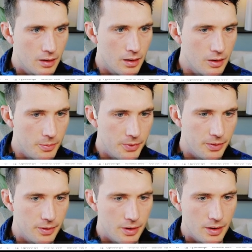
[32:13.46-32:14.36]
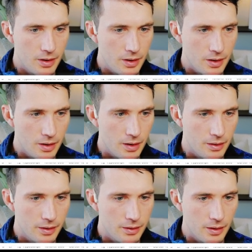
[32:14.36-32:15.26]
Oops. No, no, no, no, no.
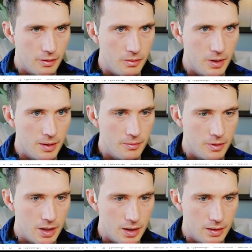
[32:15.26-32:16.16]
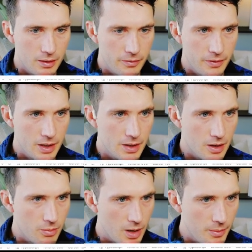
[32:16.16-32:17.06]
That's not what we wanted. We need to finish
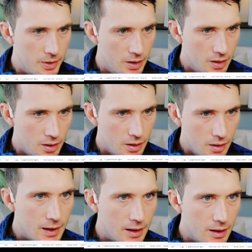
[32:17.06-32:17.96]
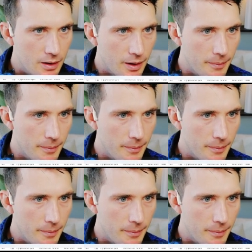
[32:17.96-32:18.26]
our prompt. Okay.